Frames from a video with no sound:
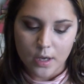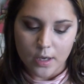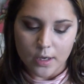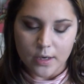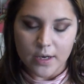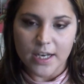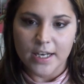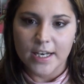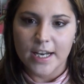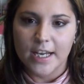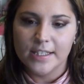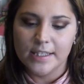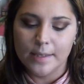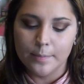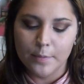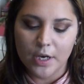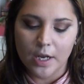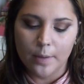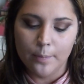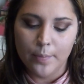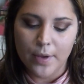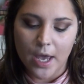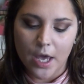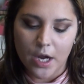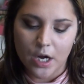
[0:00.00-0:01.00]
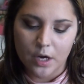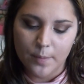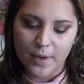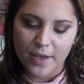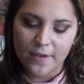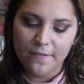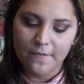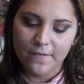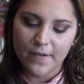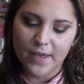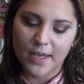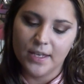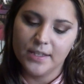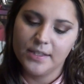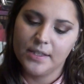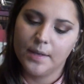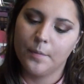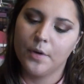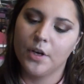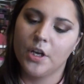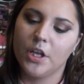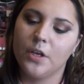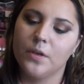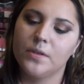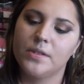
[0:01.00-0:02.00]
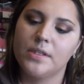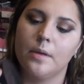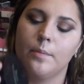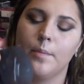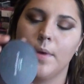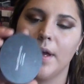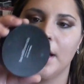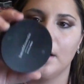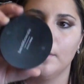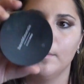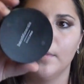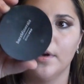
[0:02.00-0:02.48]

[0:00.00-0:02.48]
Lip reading: Alright, next I'm going to powder my face. I'm going to use the Bare